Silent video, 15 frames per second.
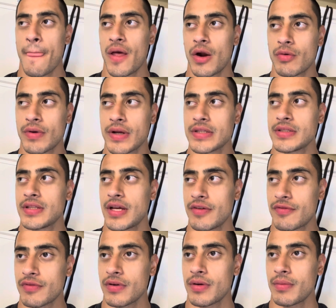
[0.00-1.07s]
rest day
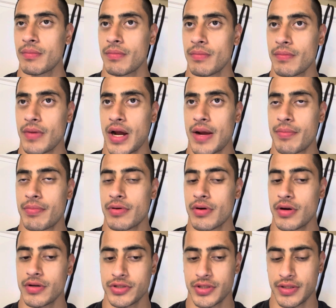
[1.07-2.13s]
from
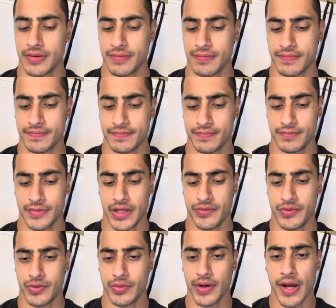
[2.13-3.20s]
HyperArch and David
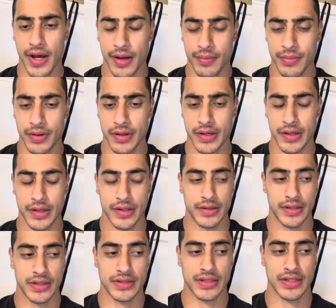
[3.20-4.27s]
Rehab,
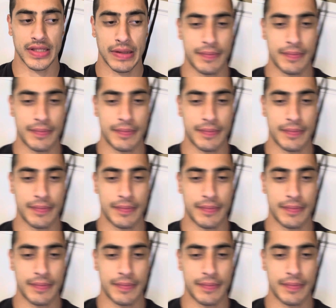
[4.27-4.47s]
things like that.